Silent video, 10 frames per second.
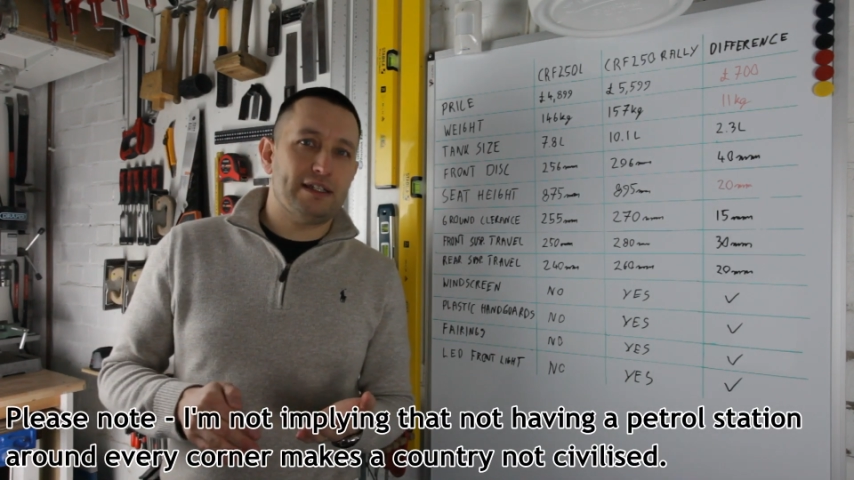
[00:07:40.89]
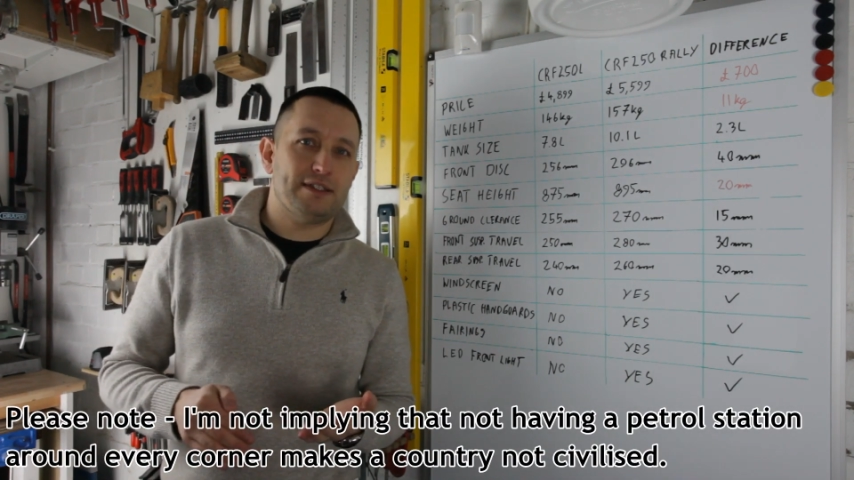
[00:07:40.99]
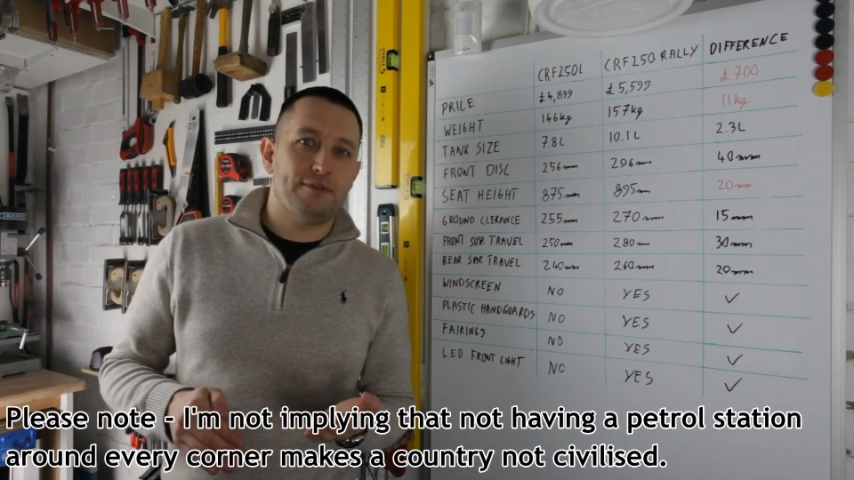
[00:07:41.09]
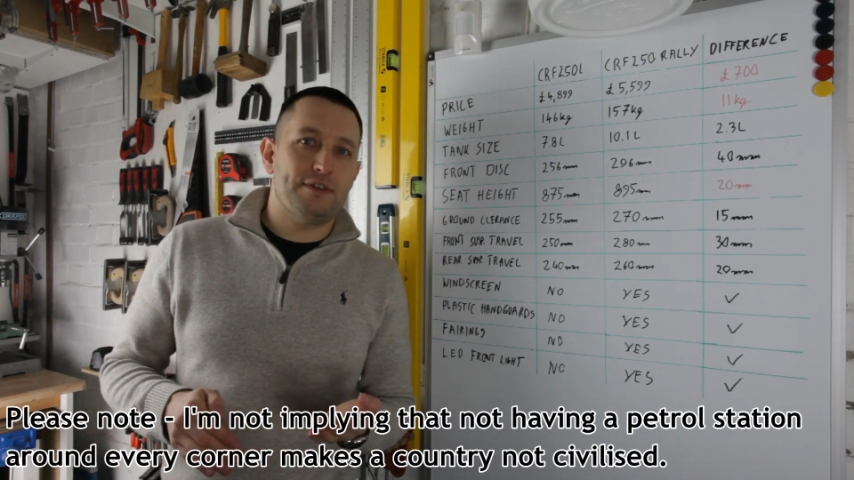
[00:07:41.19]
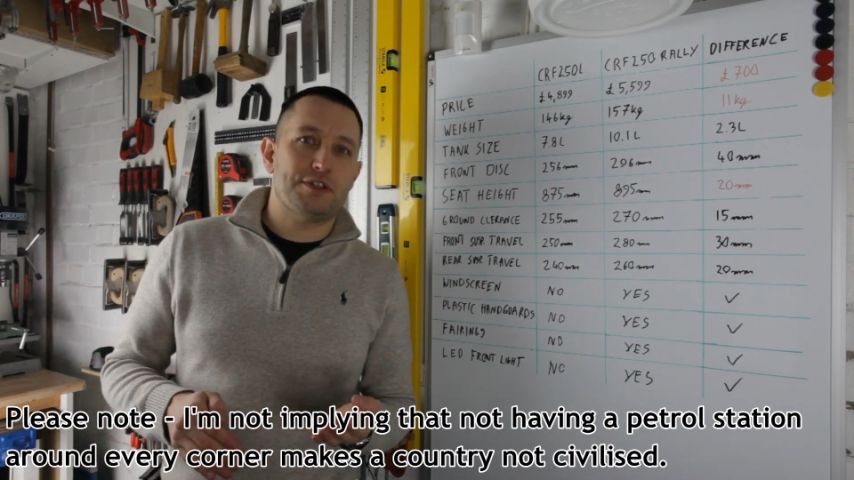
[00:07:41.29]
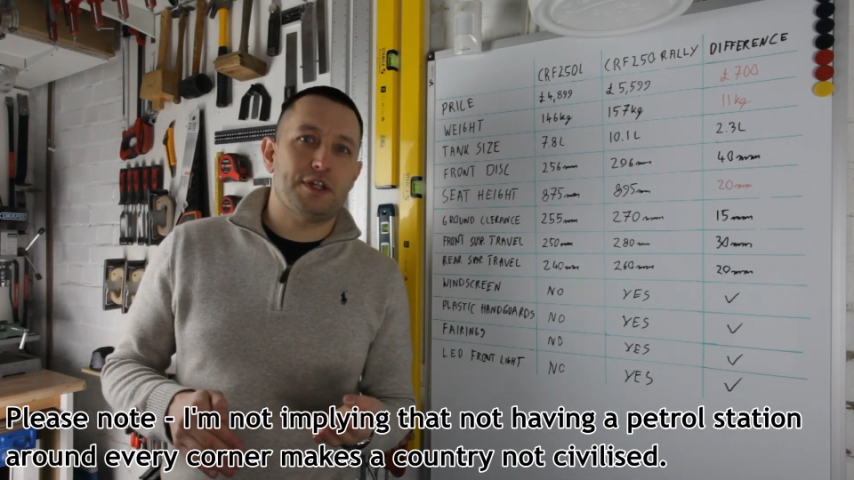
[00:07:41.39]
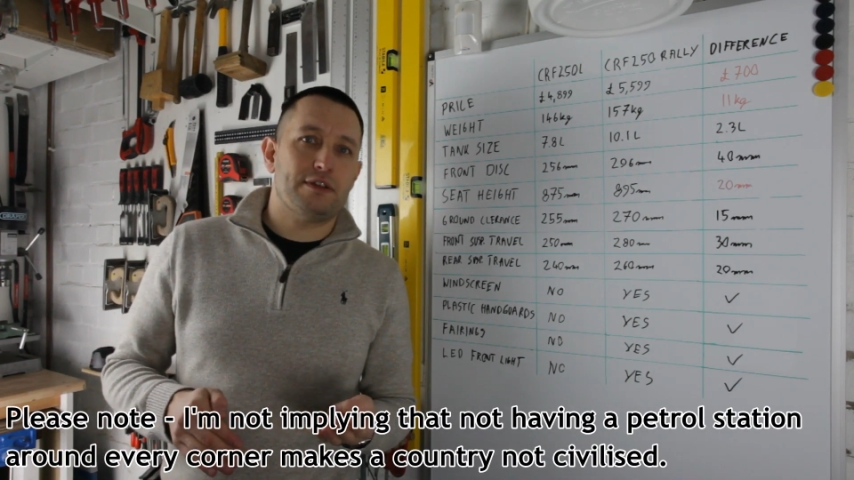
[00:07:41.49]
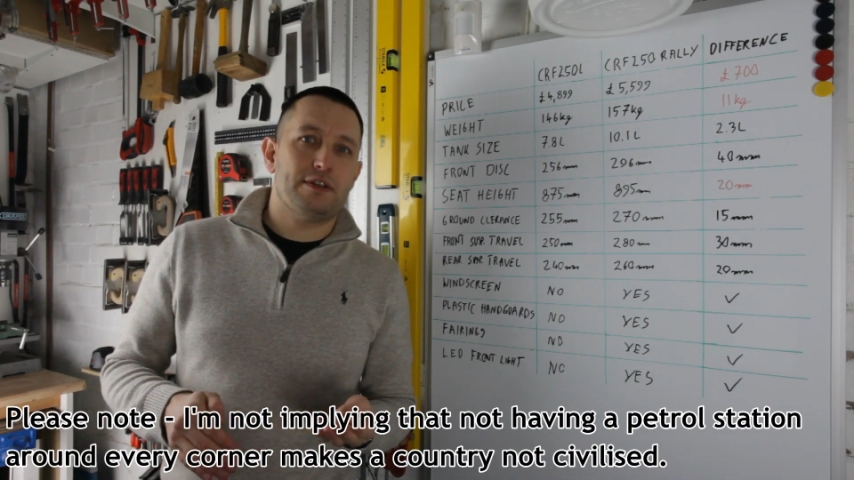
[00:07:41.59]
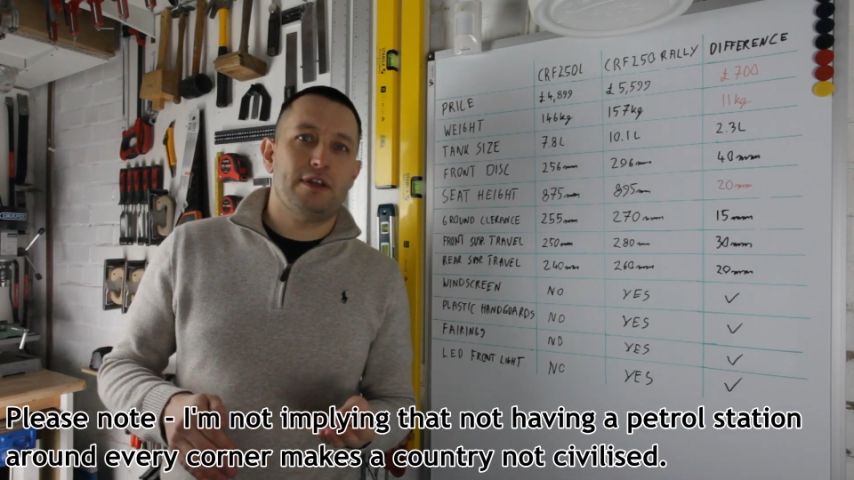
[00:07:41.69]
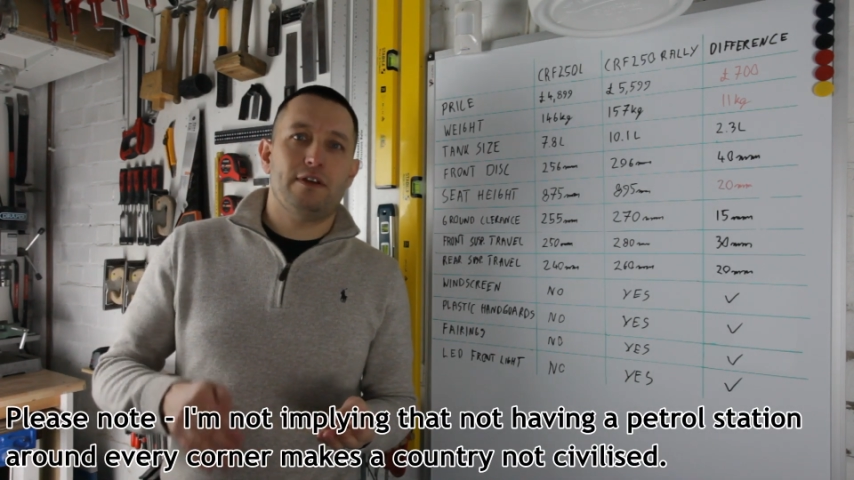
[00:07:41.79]

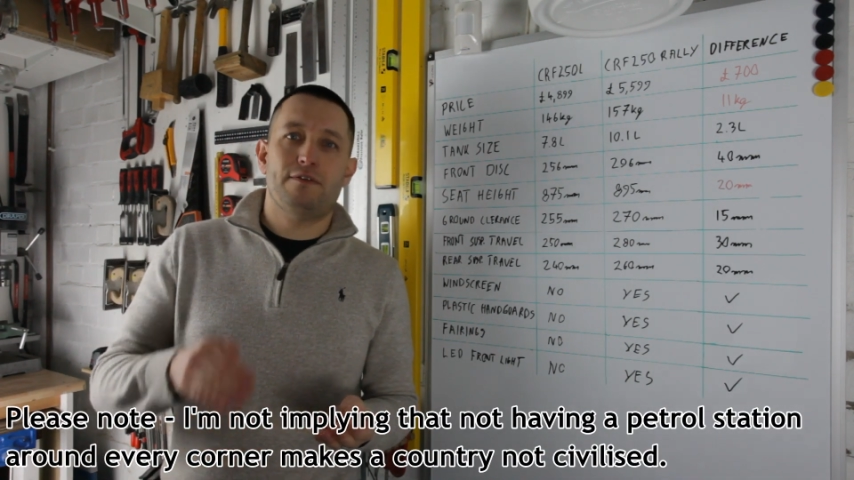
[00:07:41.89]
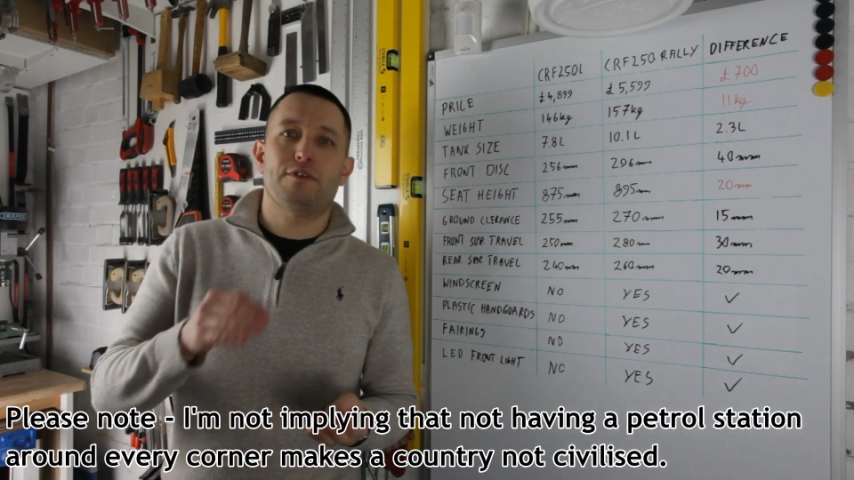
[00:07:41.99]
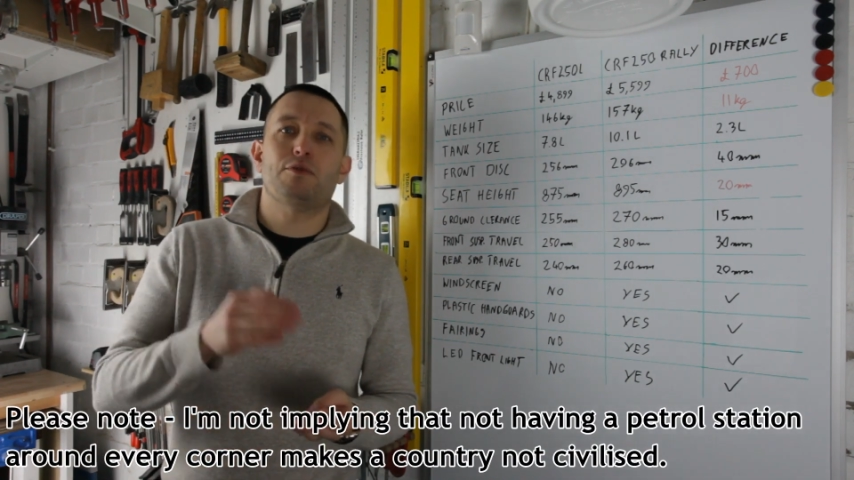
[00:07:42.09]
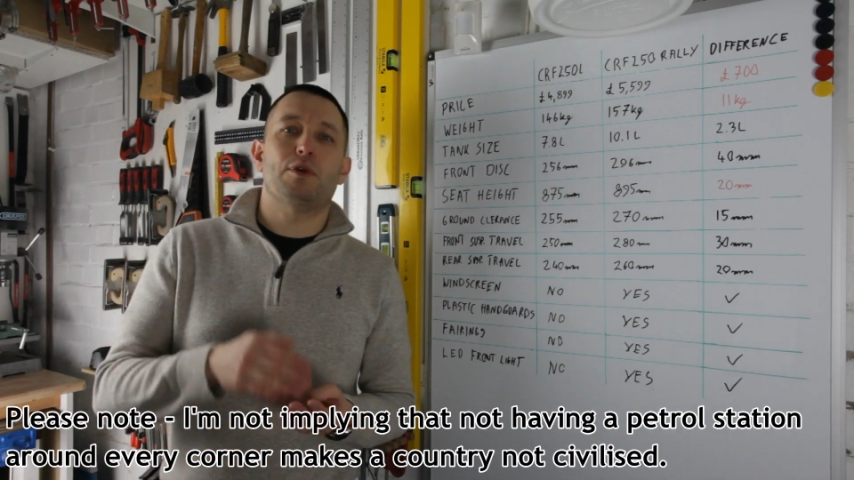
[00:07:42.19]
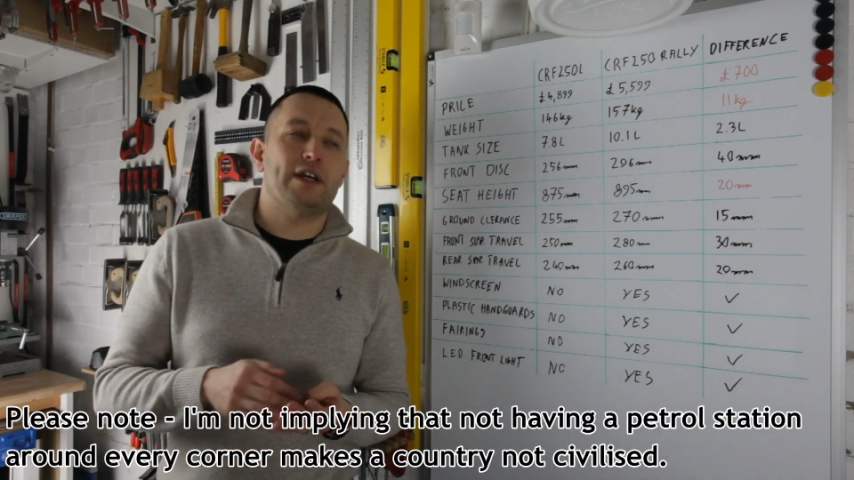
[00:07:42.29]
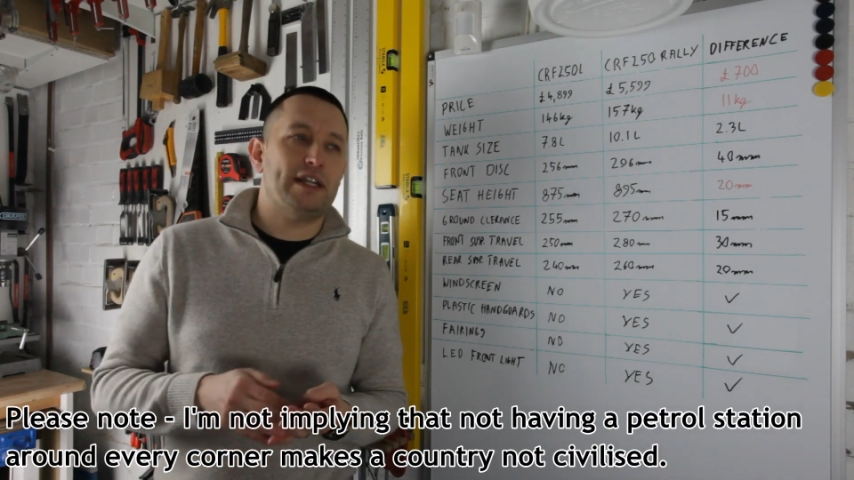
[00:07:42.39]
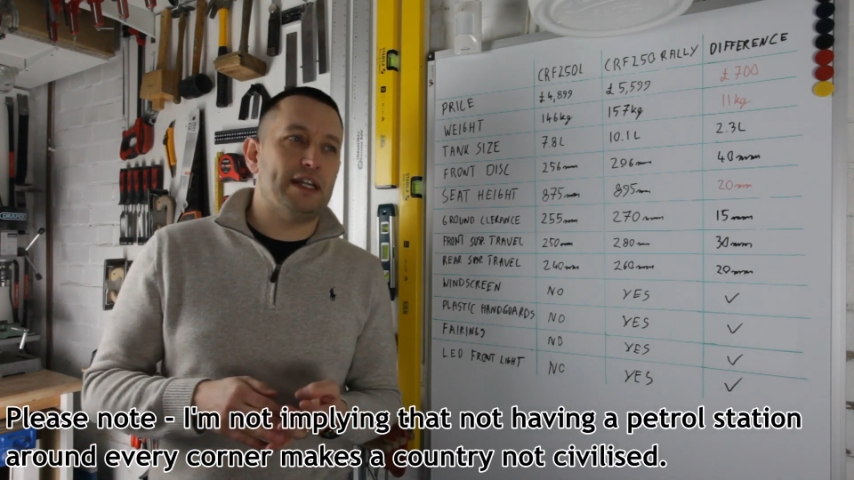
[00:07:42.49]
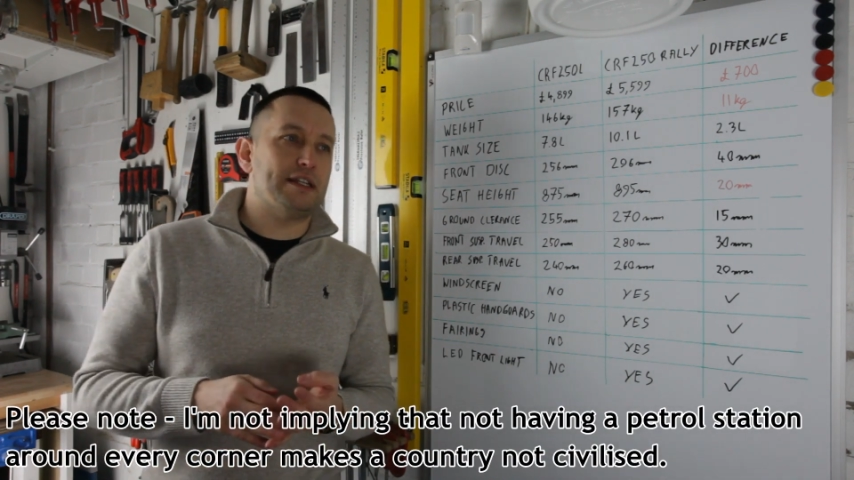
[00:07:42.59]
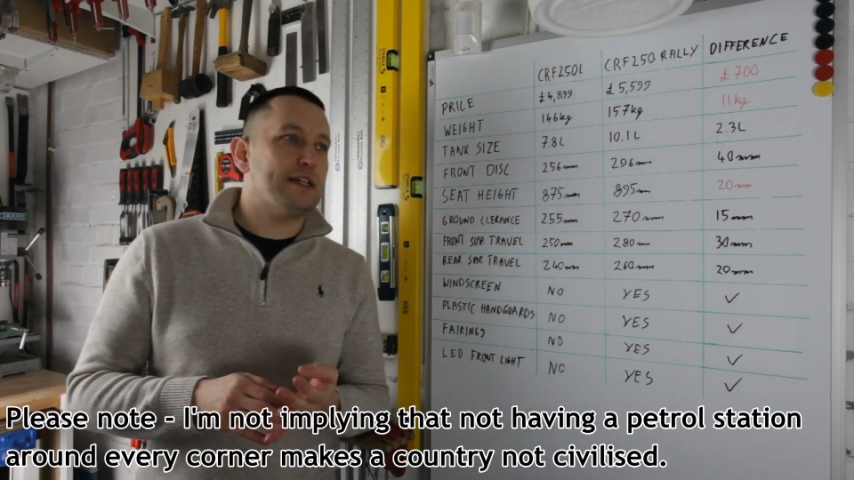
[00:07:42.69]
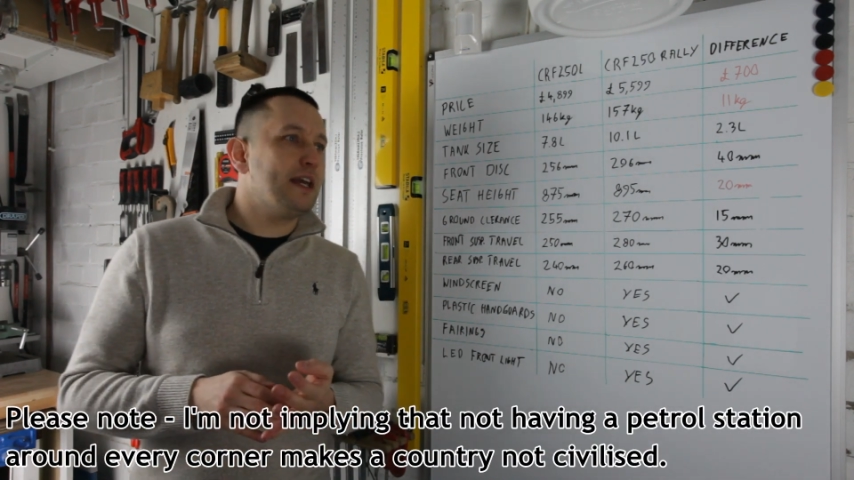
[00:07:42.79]
sufficient for what I
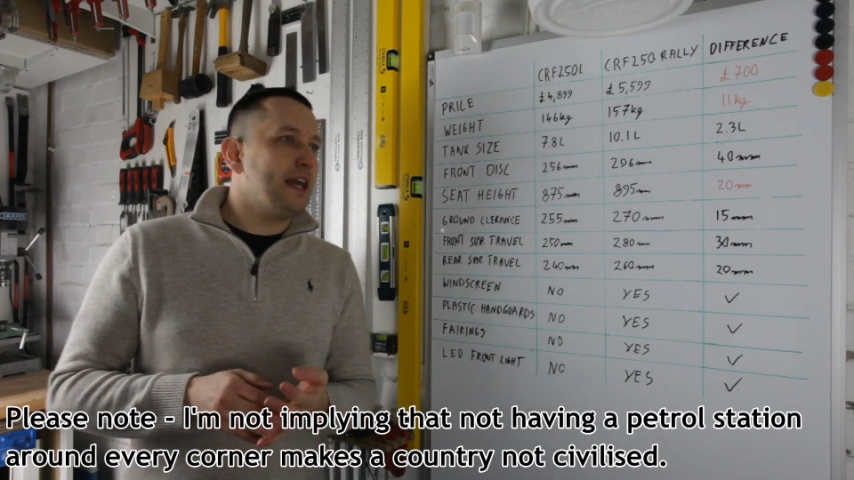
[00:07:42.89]
need.